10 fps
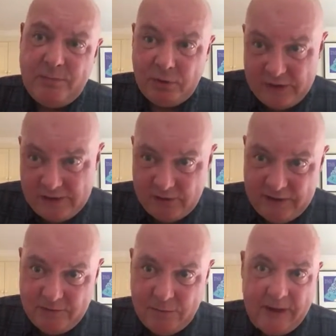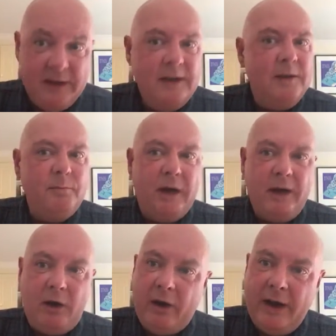Please forgive me,
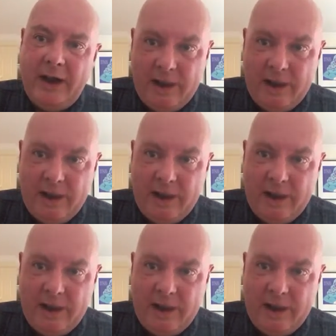but I